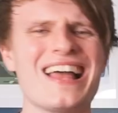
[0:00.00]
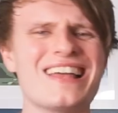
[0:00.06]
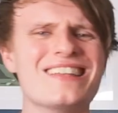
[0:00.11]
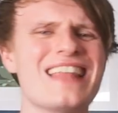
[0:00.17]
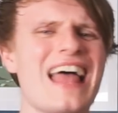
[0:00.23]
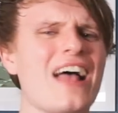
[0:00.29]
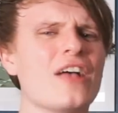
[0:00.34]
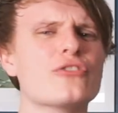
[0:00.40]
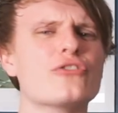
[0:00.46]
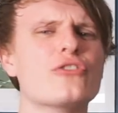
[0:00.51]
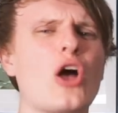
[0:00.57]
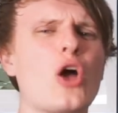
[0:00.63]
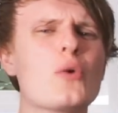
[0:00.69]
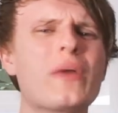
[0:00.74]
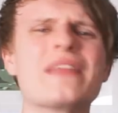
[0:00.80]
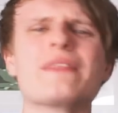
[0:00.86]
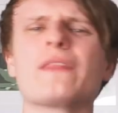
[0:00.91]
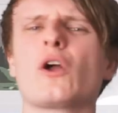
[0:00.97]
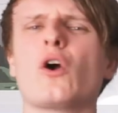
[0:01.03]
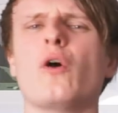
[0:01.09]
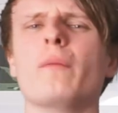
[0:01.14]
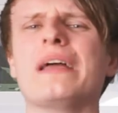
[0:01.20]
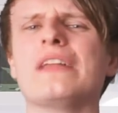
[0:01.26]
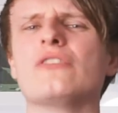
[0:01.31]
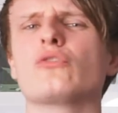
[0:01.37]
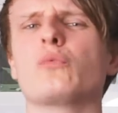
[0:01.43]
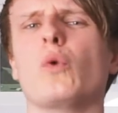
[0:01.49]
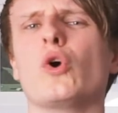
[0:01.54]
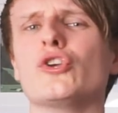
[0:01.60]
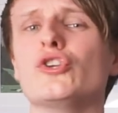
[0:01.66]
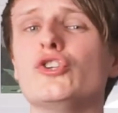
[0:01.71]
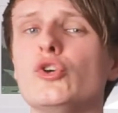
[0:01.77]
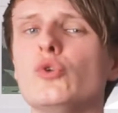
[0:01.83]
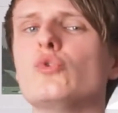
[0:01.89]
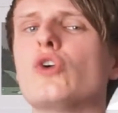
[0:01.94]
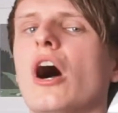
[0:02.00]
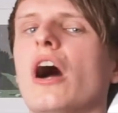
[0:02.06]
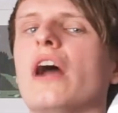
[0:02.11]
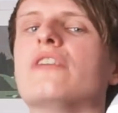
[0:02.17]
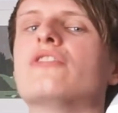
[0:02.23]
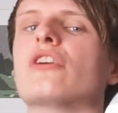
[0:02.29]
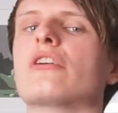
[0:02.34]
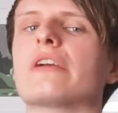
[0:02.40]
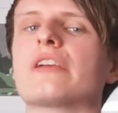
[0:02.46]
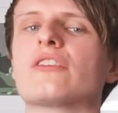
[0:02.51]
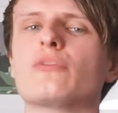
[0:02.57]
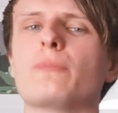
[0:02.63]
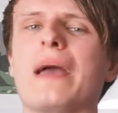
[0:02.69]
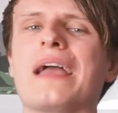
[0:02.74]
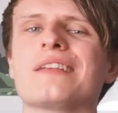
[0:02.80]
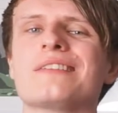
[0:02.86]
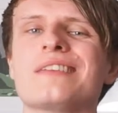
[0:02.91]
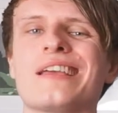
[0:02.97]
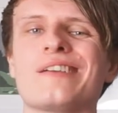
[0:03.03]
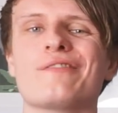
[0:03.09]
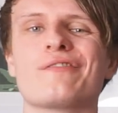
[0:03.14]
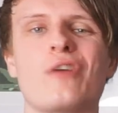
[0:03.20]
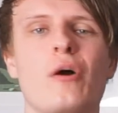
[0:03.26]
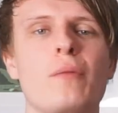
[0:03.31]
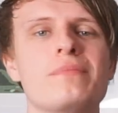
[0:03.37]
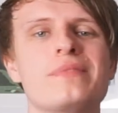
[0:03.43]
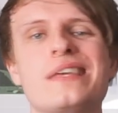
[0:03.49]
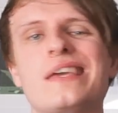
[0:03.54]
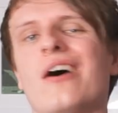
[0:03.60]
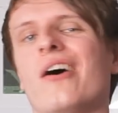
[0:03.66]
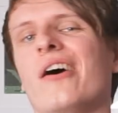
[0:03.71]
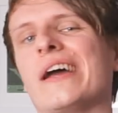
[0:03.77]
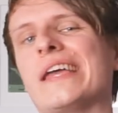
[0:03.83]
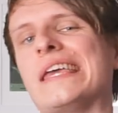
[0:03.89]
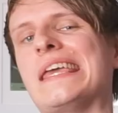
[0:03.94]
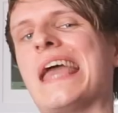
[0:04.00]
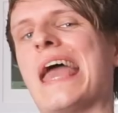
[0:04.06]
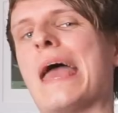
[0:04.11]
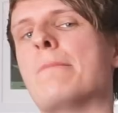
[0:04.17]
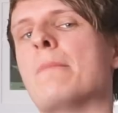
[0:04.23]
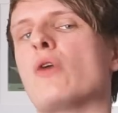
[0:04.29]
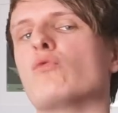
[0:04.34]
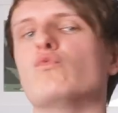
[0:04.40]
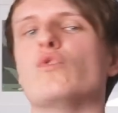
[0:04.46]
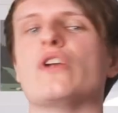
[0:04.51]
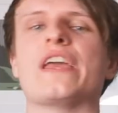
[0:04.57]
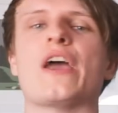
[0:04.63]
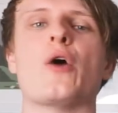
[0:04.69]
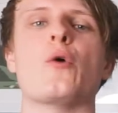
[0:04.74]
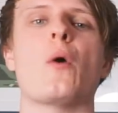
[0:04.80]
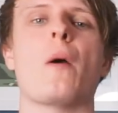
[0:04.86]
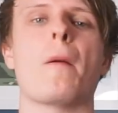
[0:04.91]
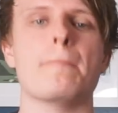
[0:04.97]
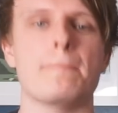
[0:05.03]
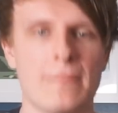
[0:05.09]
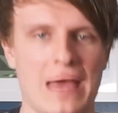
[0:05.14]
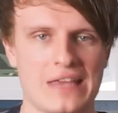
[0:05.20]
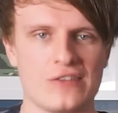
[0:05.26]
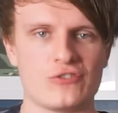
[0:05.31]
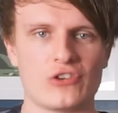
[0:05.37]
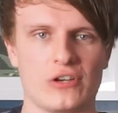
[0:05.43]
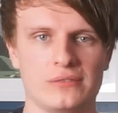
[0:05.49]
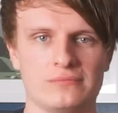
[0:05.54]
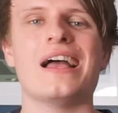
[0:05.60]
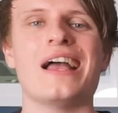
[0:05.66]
Let us know in the comments what you guys are expecting from the IEM Rio Major.